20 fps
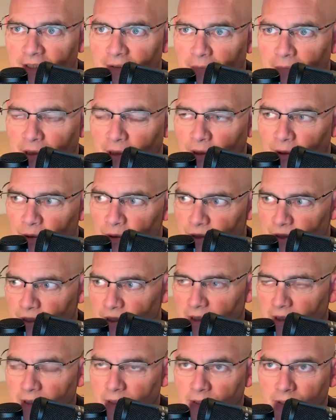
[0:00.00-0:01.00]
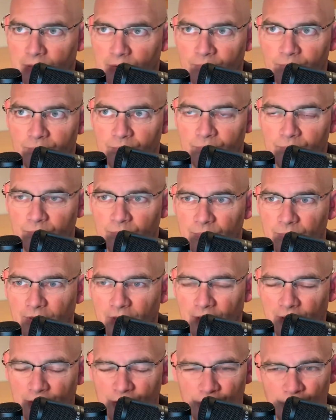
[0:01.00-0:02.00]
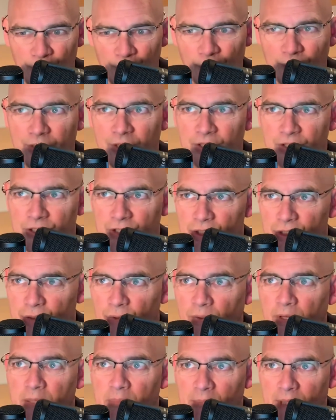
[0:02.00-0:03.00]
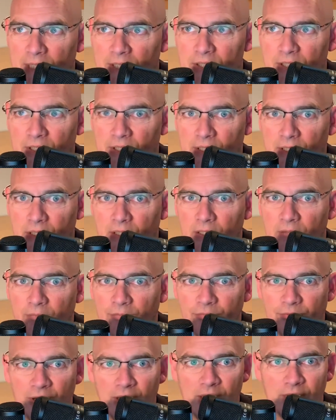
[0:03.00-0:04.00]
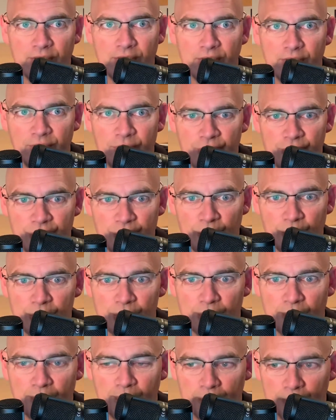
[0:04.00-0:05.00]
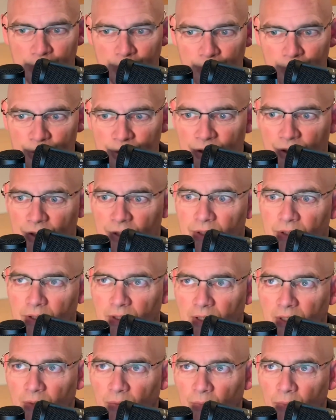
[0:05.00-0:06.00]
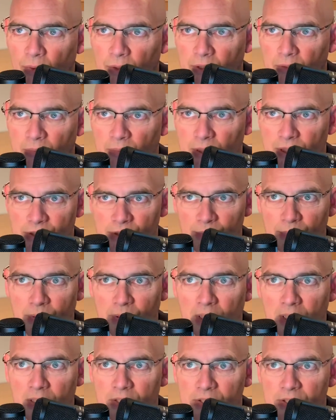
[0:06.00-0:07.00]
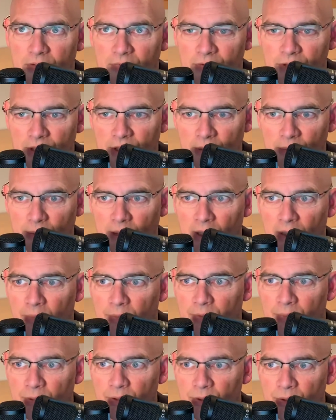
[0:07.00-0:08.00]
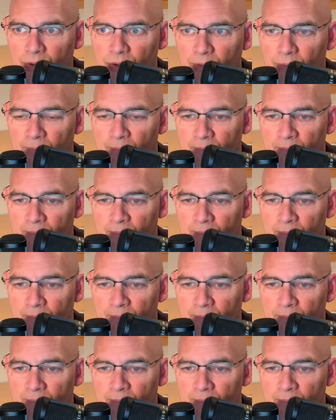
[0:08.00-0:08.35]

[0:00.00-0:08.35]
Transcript: Pelosi, I don't think she's right mentally. In fact, if she was a boozer, I wouldn't be surprised if she had a problem with booze.